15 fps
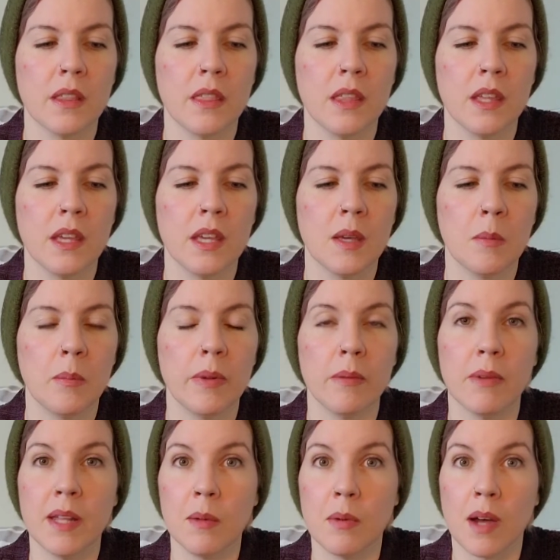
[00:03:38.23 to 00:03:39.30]
the
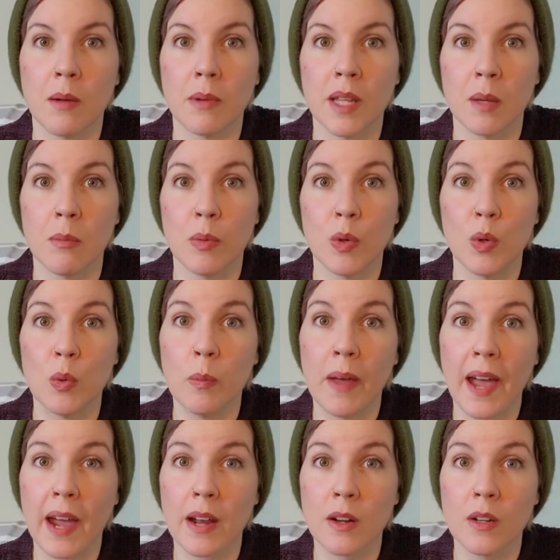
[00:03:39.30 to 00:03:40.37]
Bibbidi-bobbidi-boo
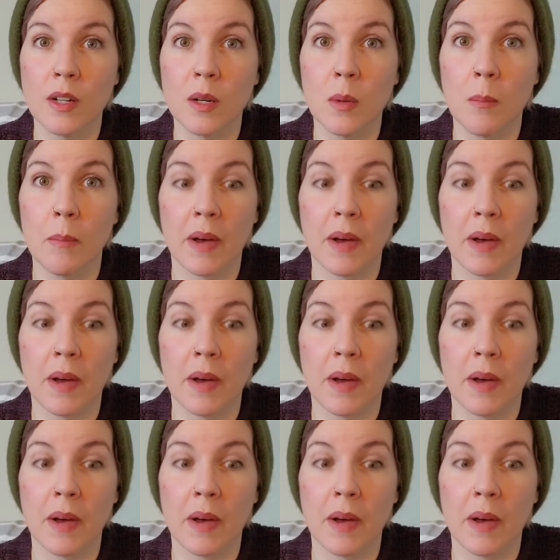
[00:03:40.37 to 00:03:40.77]
pattern